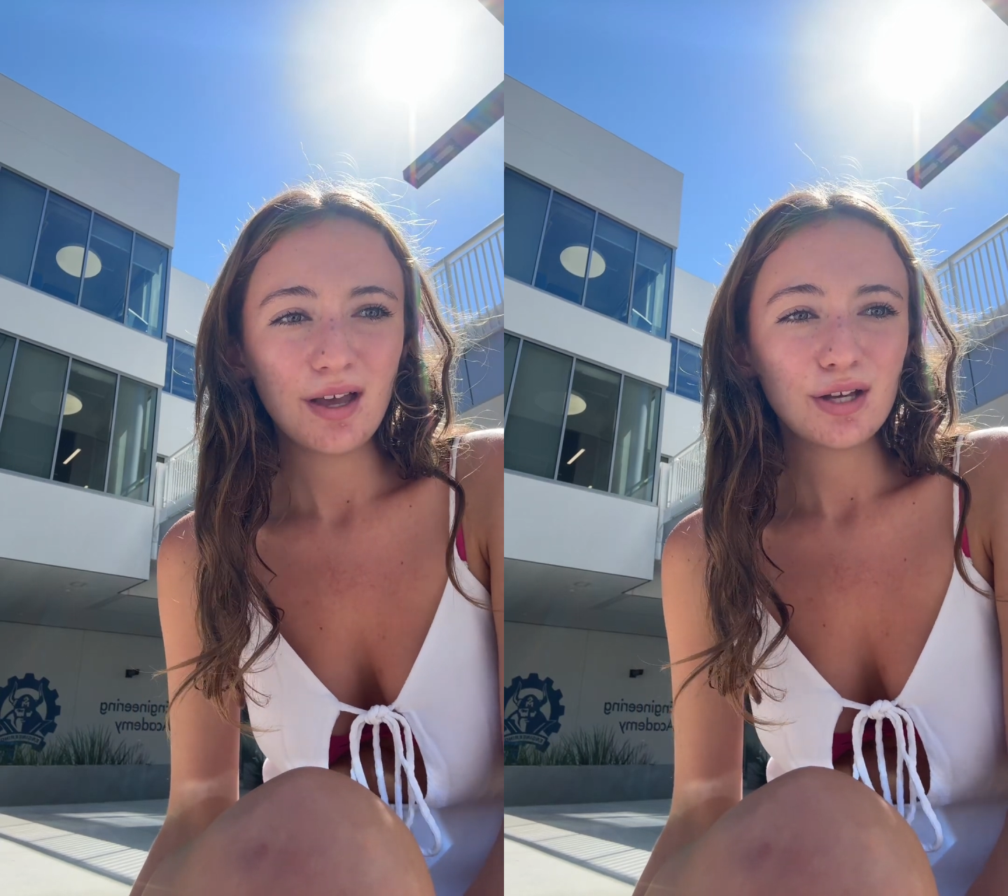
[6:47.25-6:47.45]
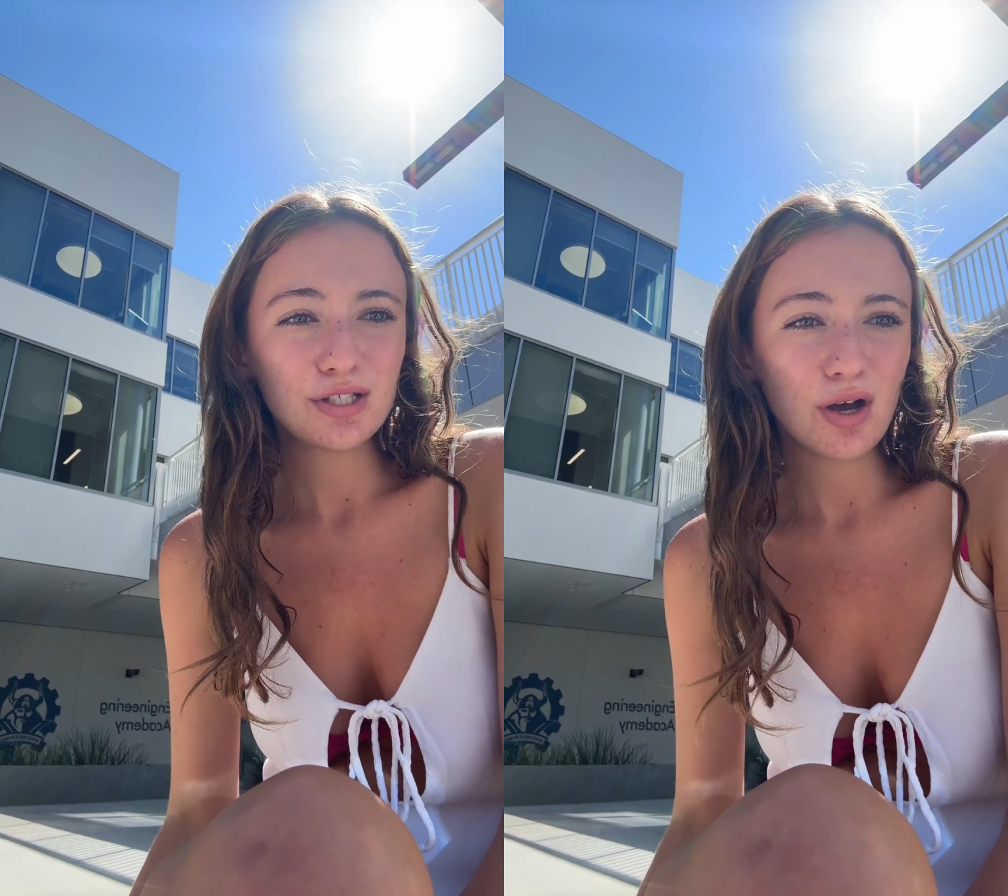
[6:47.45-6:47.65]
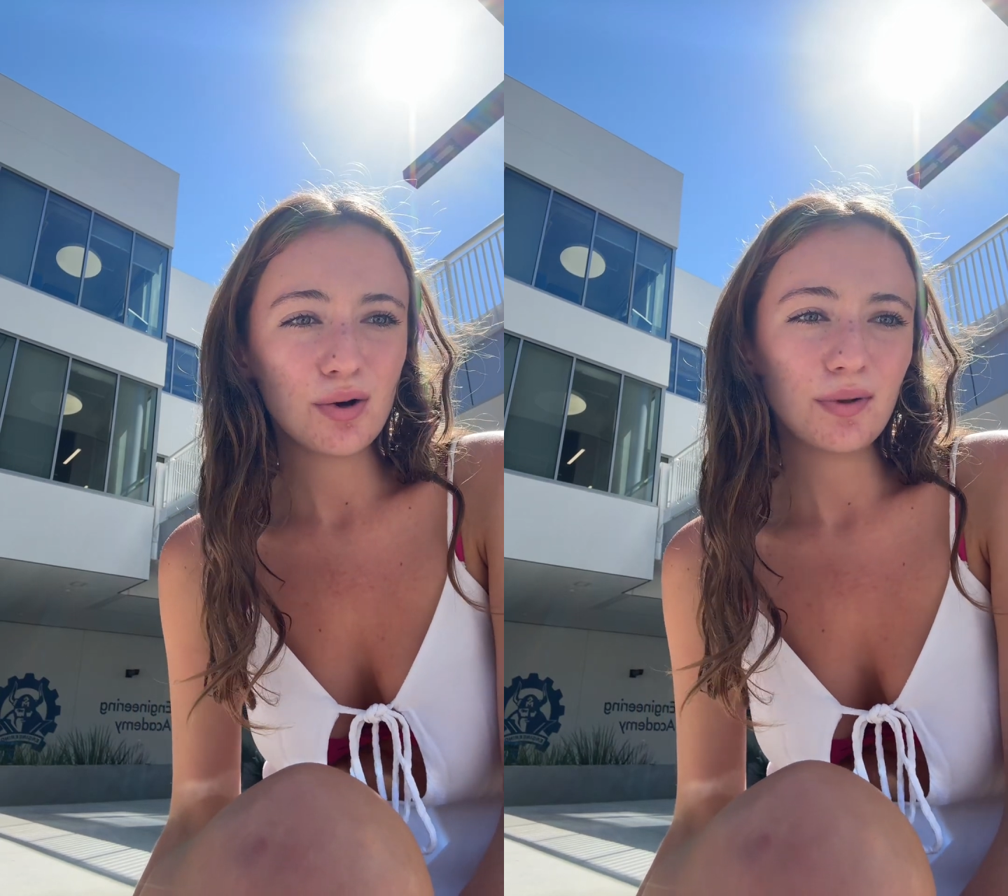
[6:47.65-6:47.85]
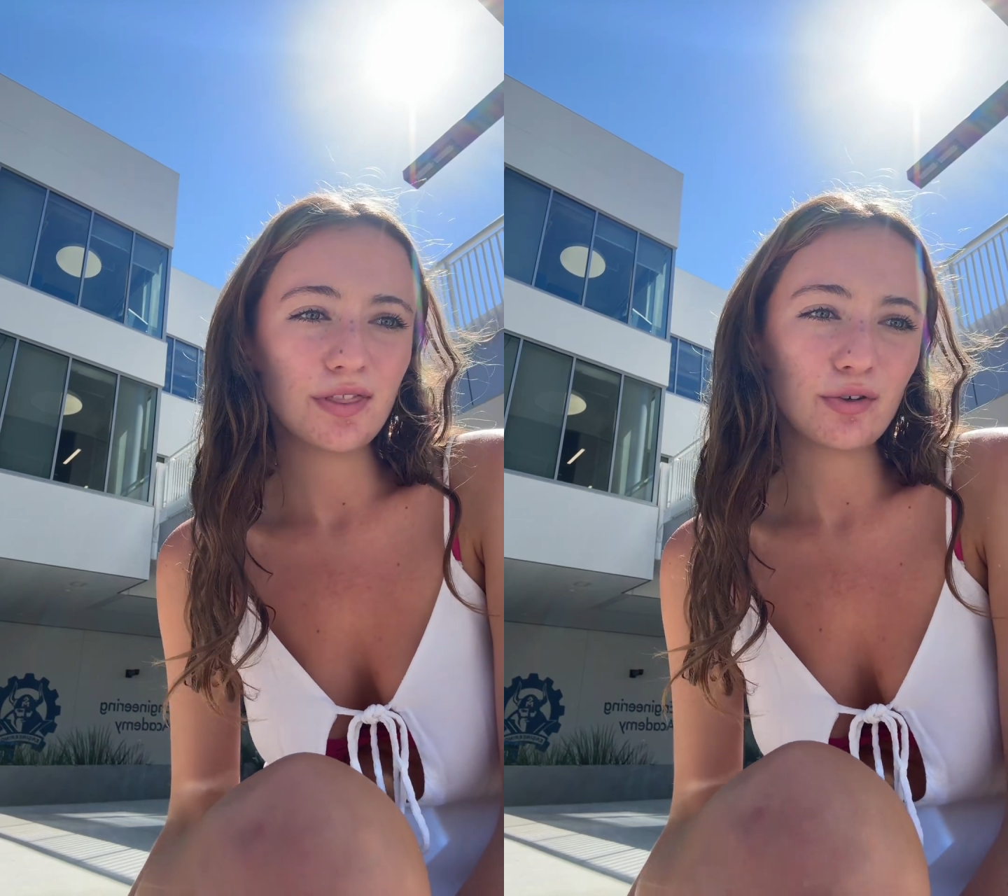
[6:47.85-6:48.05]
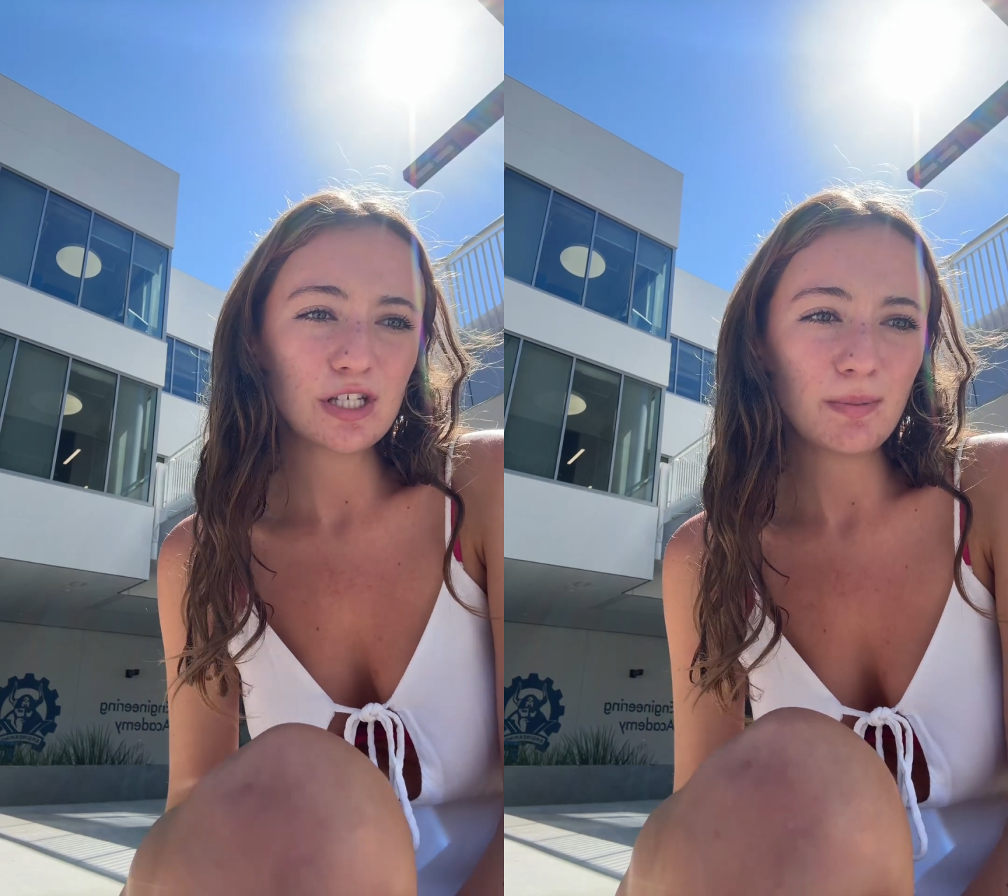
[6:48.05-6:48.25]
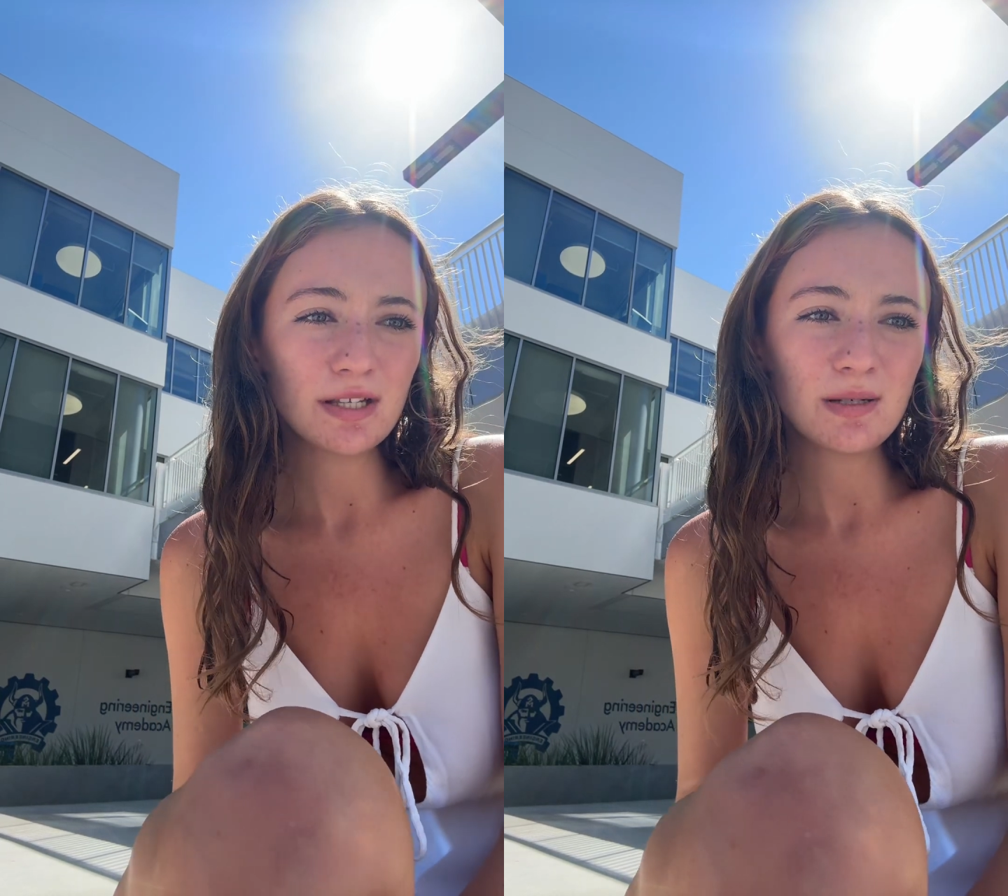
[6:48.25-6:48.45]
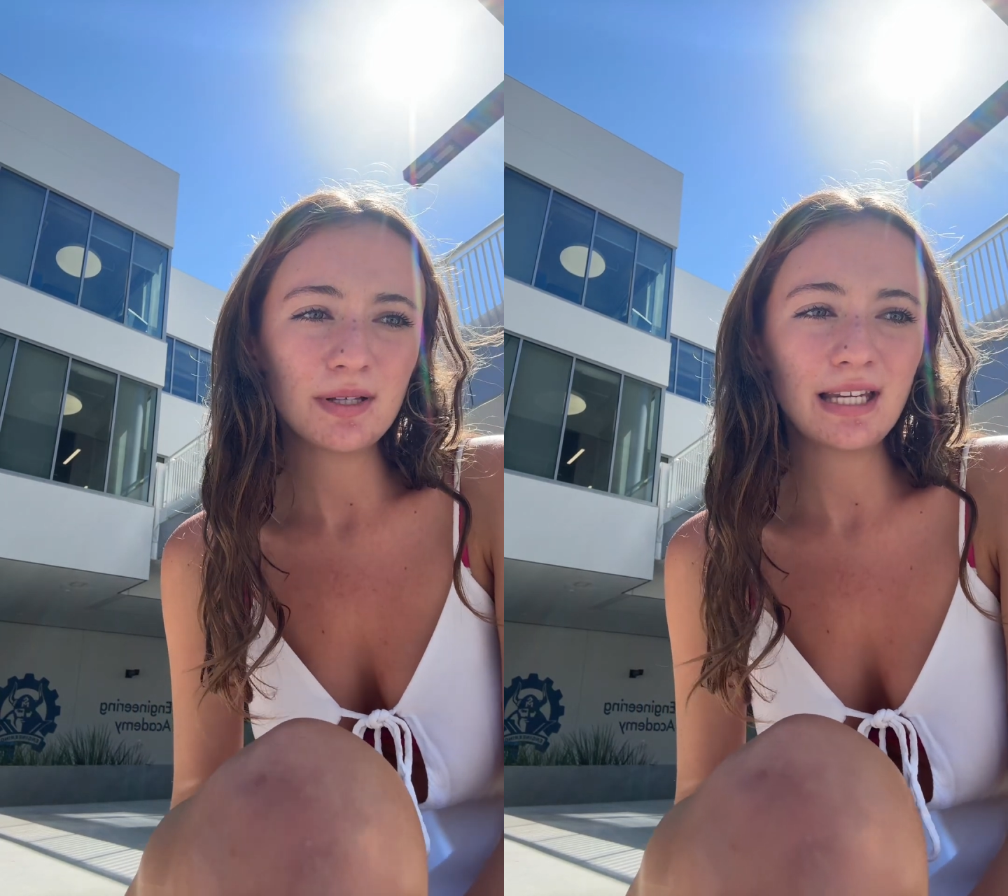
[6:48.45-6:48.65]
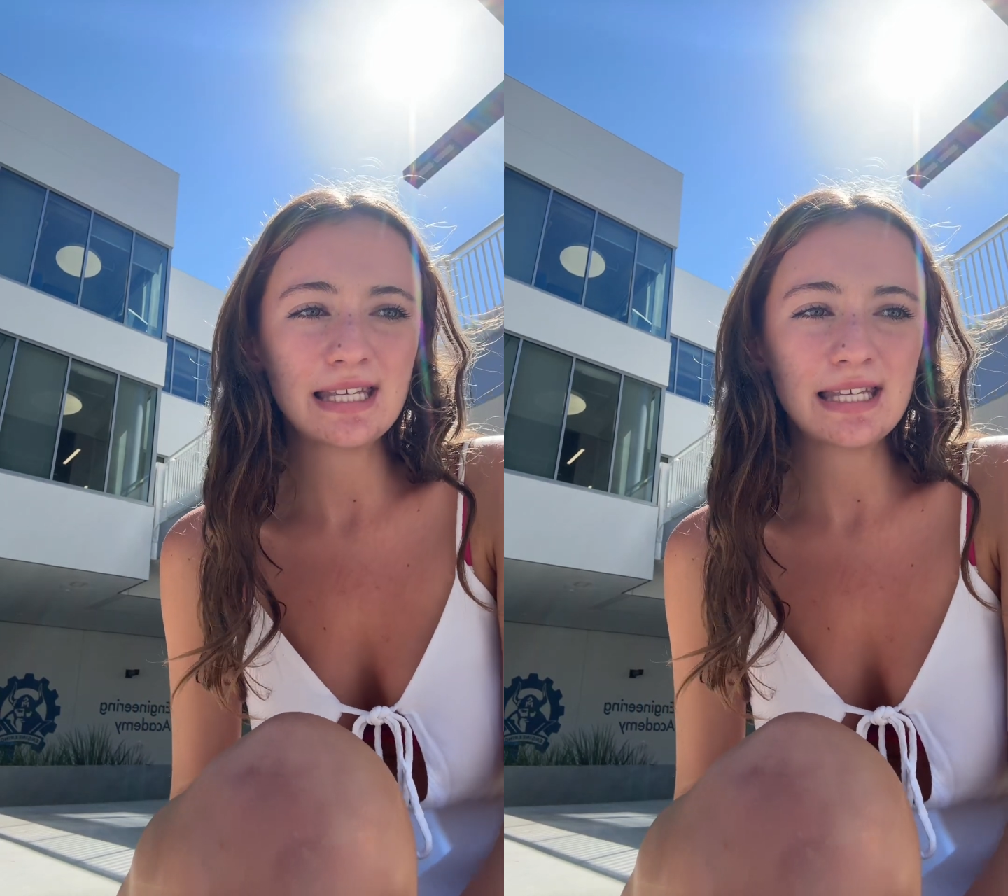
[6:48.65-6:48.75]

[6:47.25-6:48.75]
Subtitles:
So the responsibility